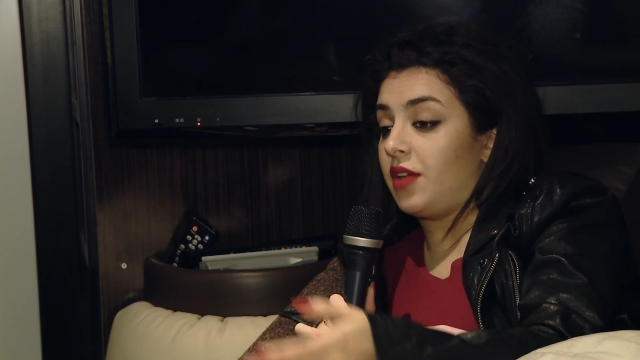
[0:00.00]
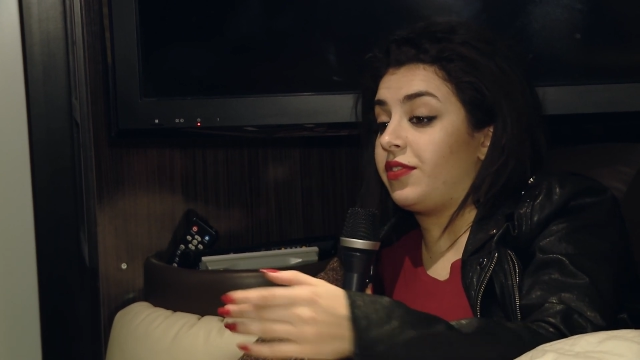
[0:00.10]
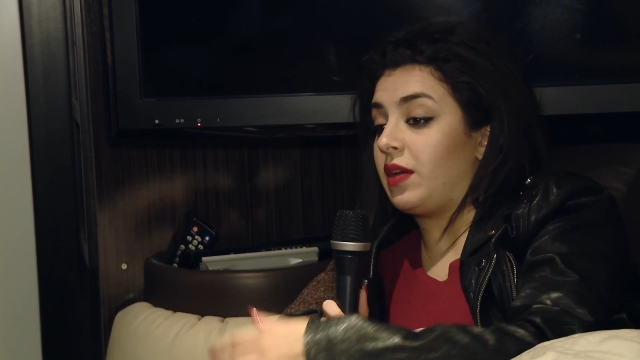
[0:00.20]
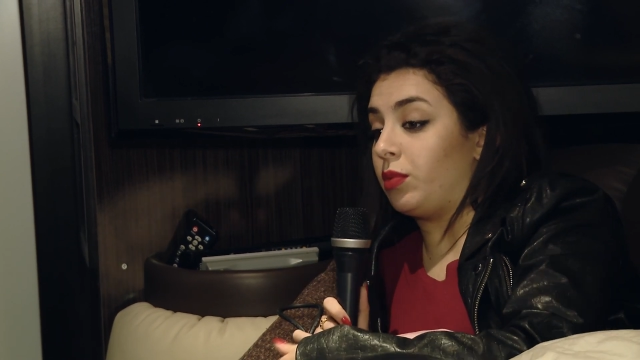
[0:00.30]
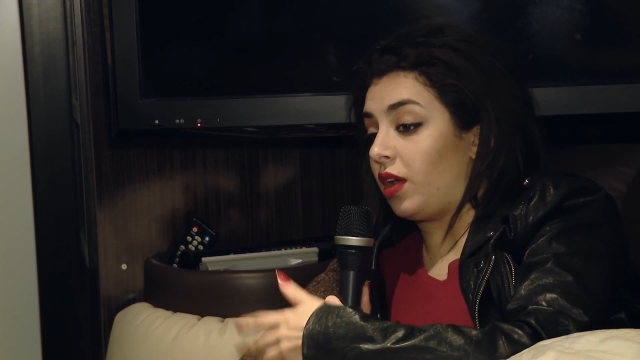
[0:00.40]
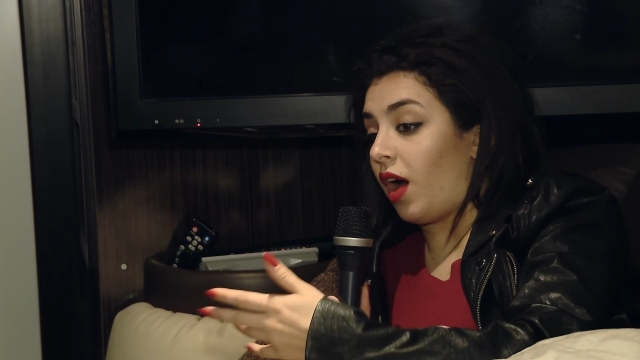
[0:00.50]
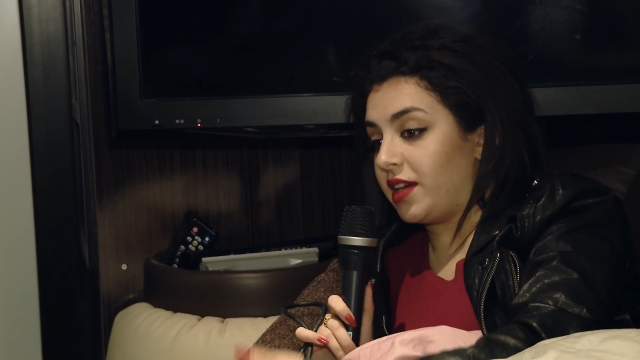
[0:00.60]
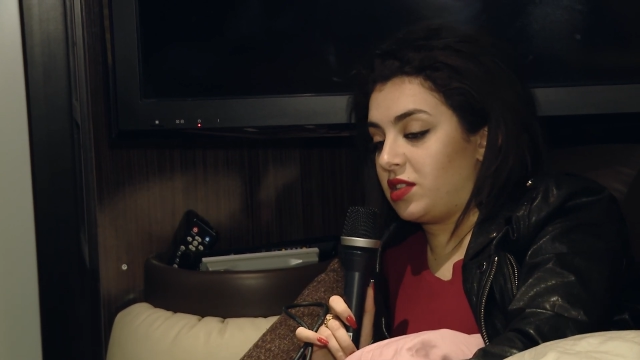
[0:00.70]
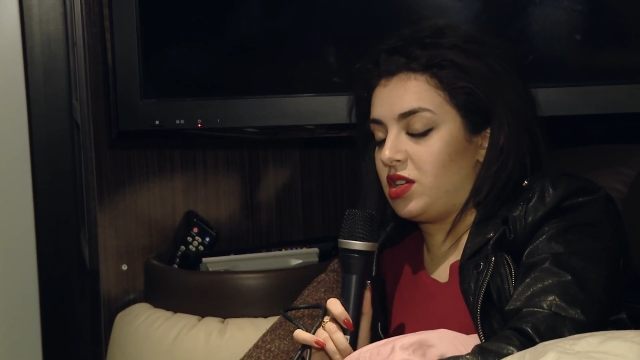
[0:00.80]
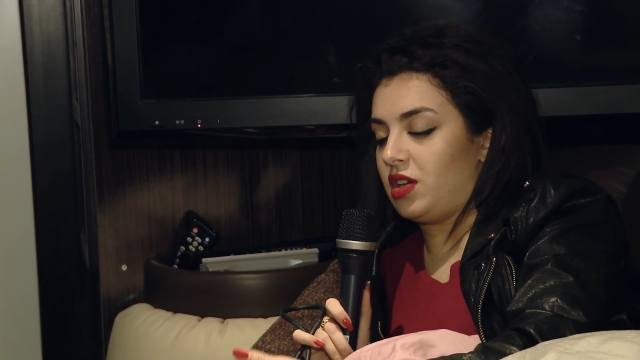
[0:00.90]
if they would
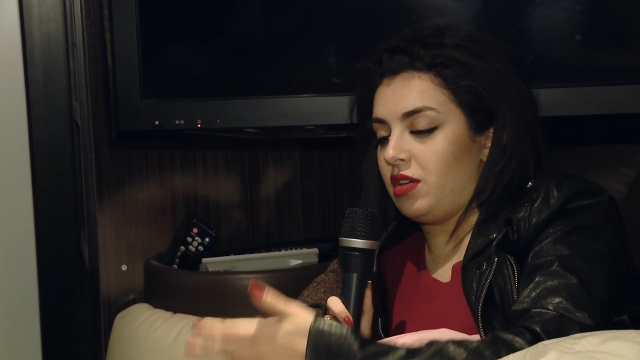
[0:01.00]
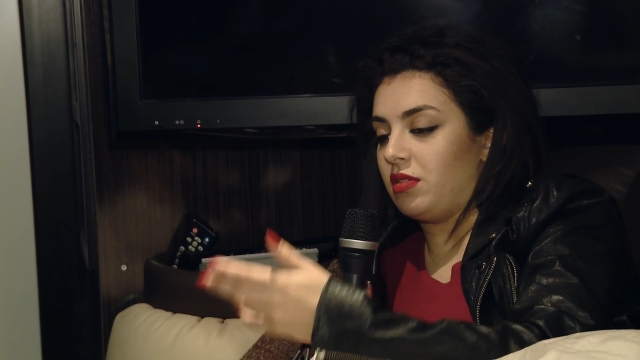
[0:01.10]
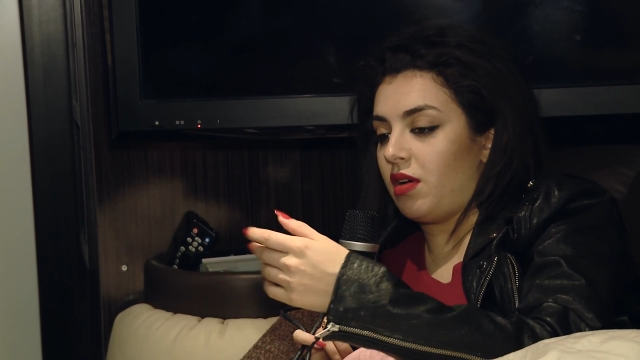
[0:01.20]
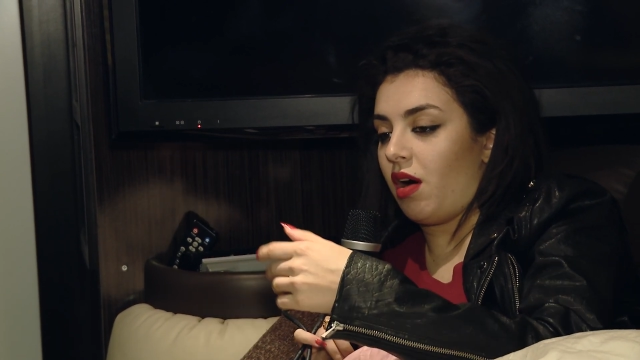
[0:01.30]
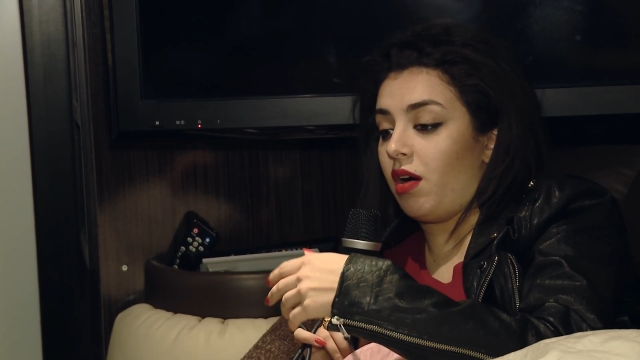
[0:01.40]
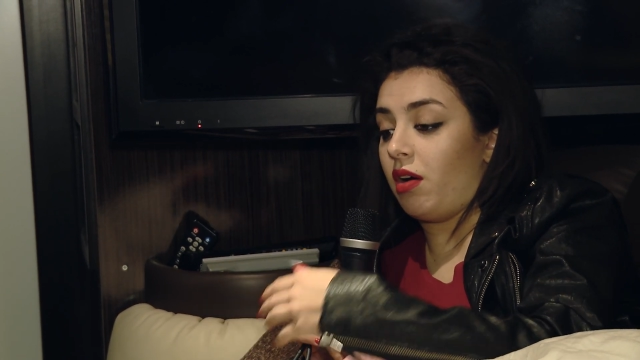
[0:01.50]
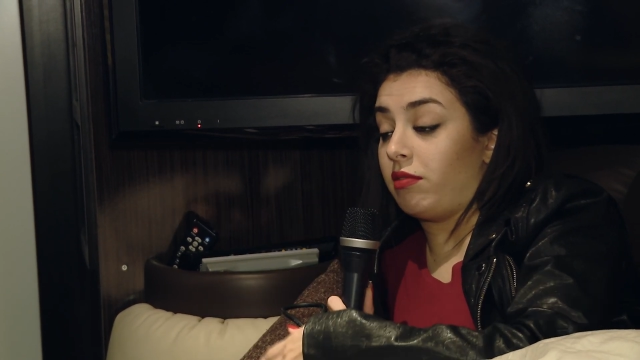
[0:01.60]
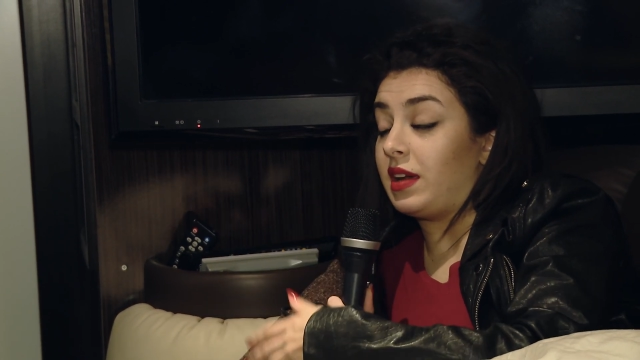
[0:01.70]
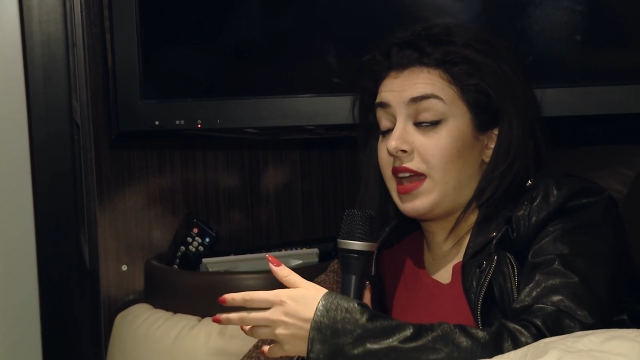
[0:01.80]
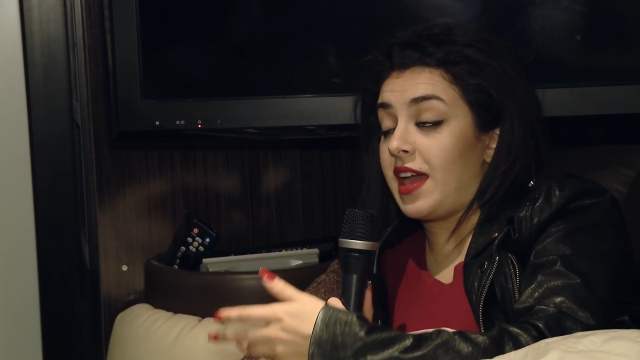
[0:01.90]
like to, are really